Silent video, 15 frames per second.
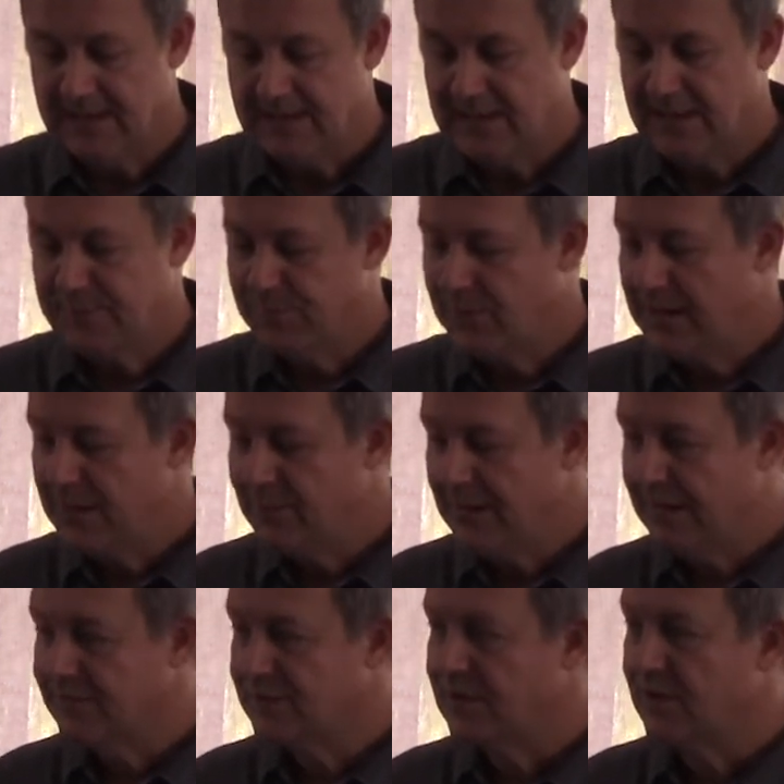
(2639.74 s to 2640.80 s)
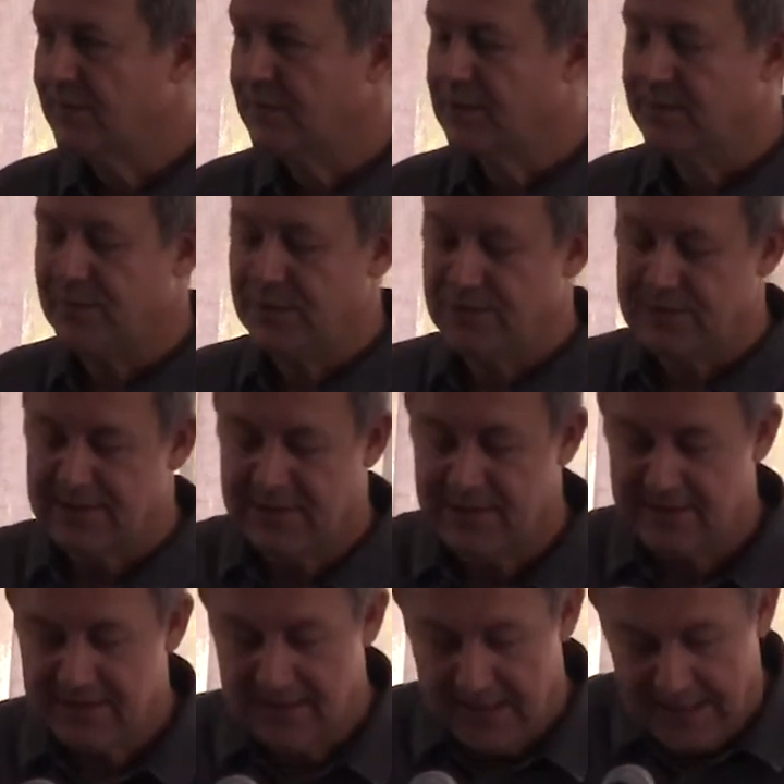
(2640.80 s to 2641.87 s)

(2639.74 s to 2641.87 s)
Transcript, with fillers: Let's pray and we'll have a time of communion together.